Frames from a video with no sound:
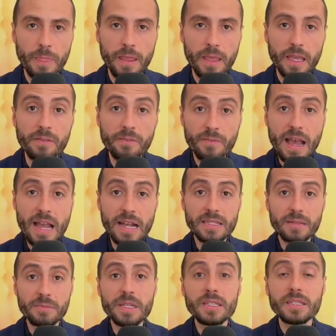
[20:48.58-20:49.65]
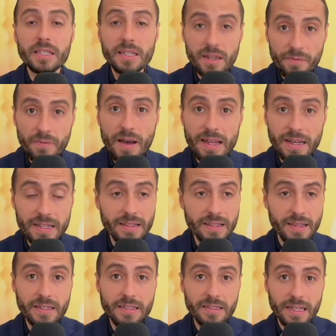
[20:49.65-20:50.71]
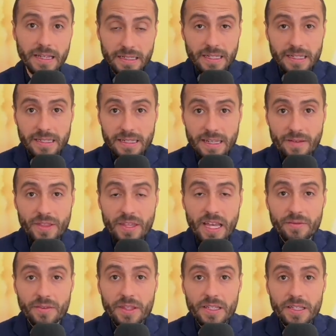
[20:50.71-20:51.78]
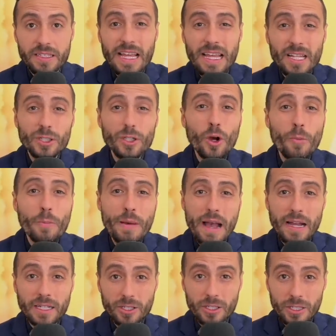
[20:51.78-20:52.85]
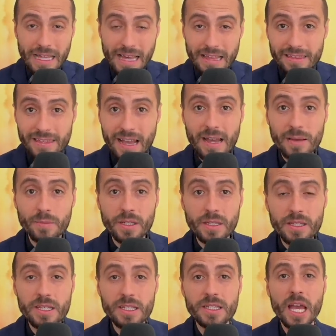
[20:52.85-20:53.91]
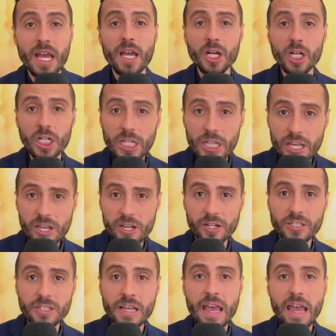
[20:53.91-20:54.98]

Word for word: In fact, to be solidified in this as a Seventh-day Adventist, let us go back to that time, to these early years,